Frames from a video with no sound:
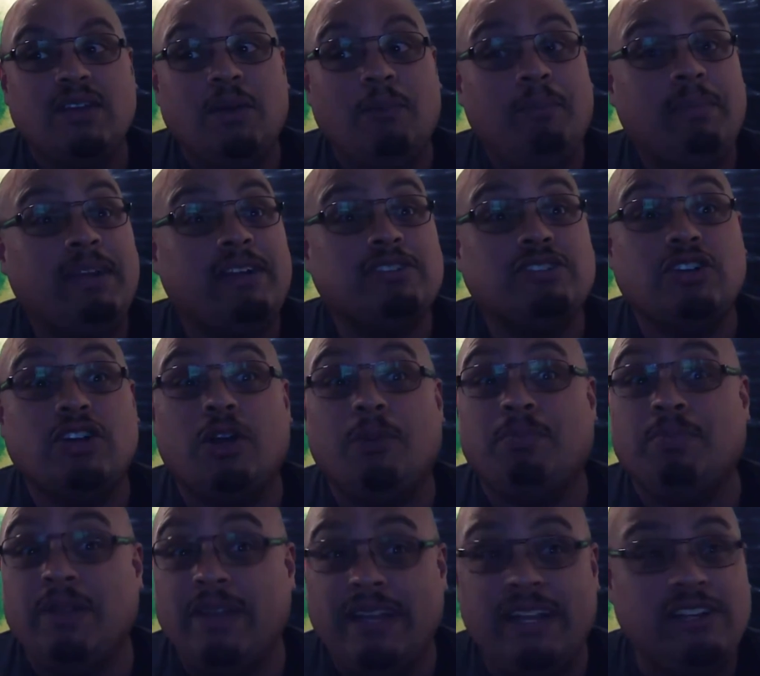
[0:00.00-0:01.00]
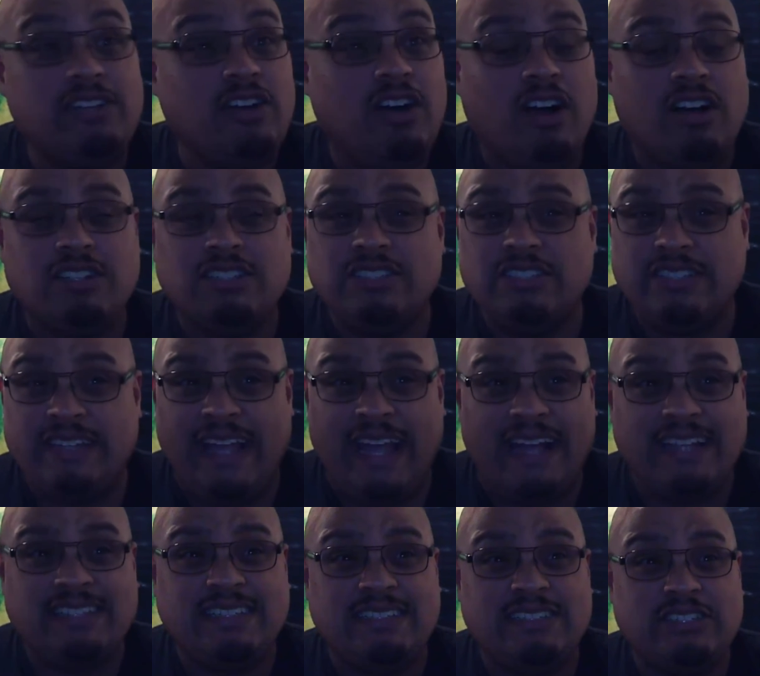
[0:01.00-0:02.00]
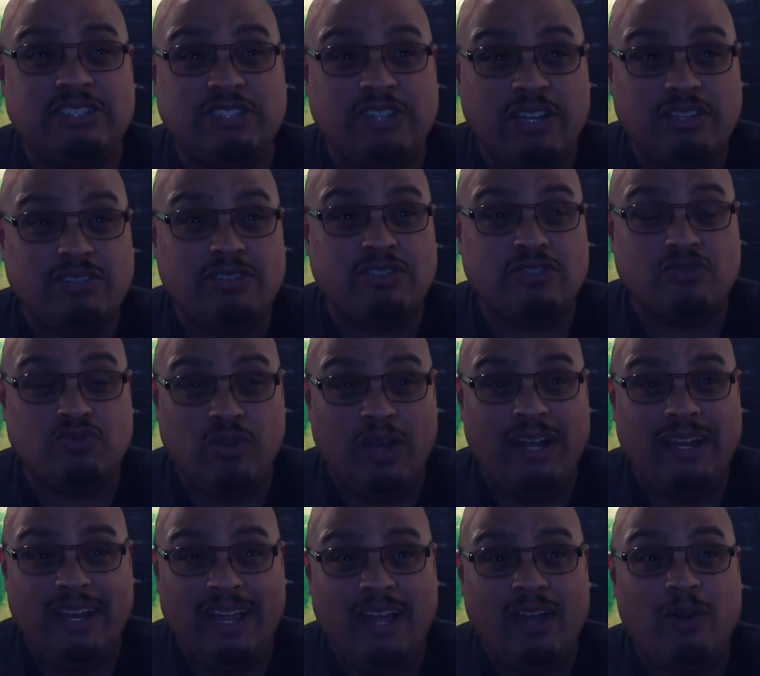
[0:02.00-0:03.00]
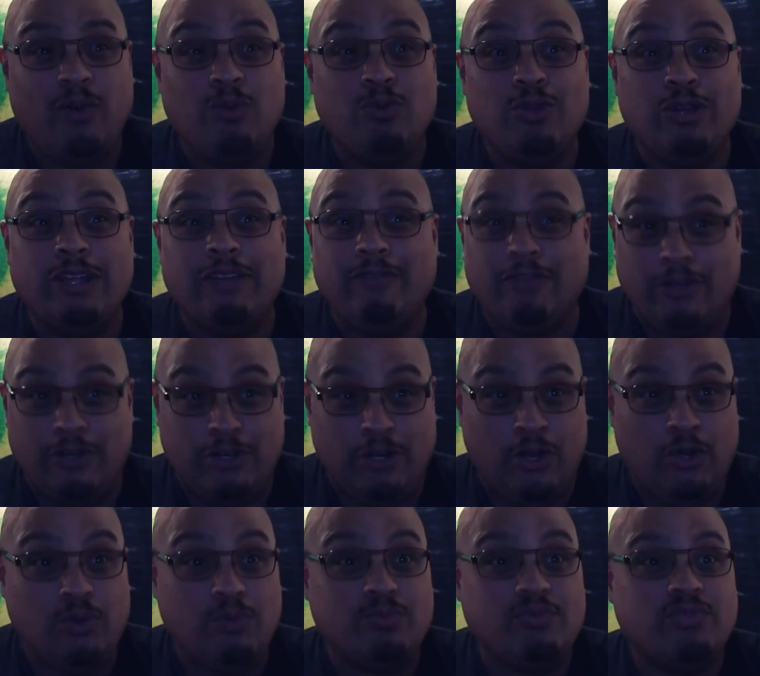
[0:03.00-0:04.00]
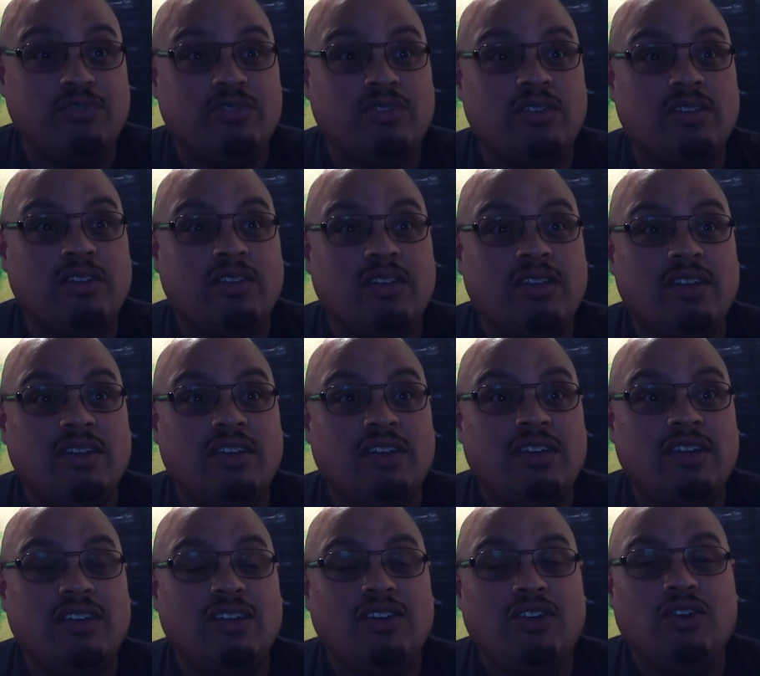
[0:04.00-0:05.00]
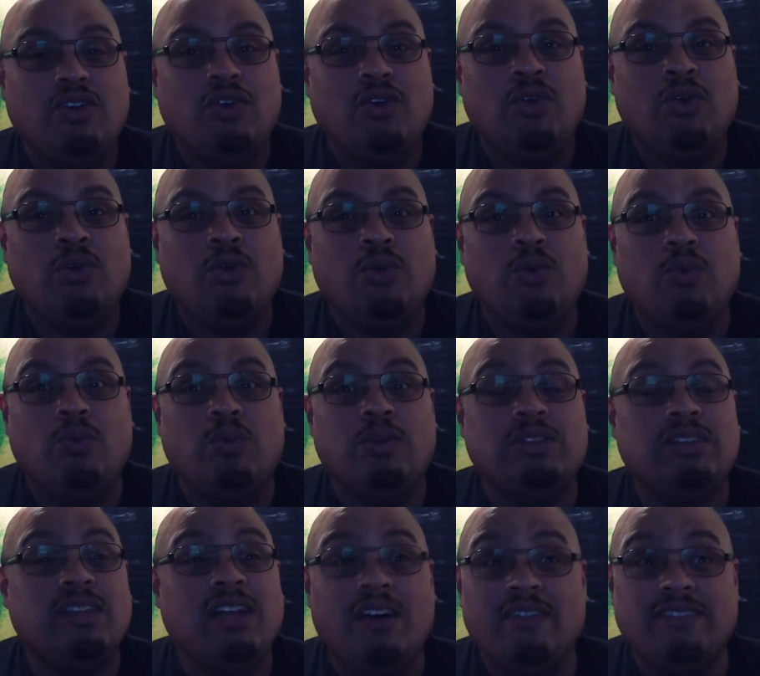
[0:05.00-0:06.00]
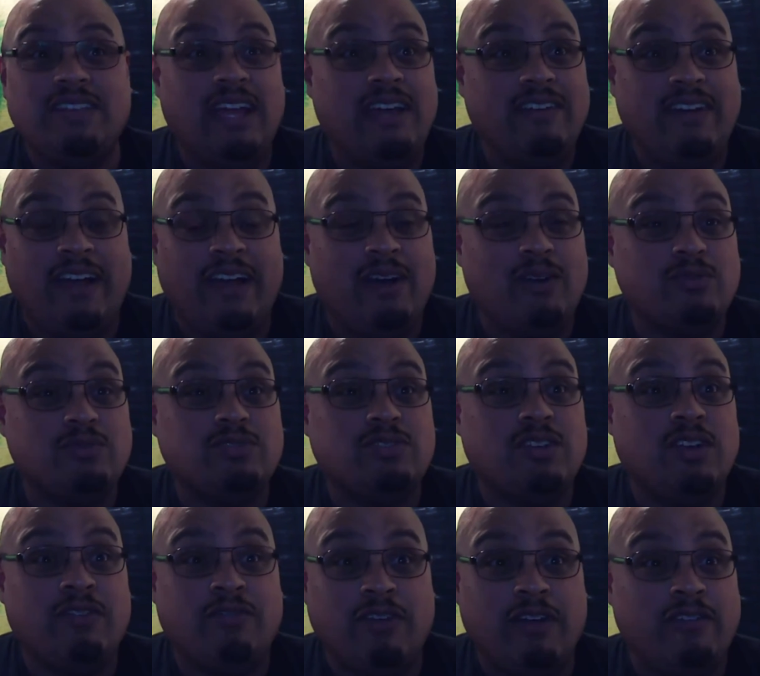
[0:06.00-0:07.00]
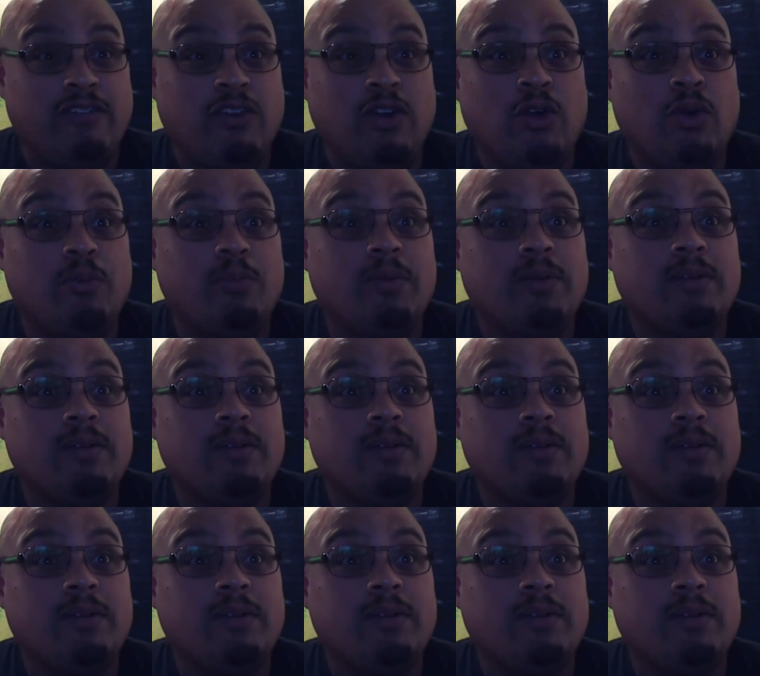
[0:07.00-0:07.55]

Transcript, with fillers: Because there are plenty of dogs and cats in the shelters right now looking for good homes who would love to have a house, a forever home.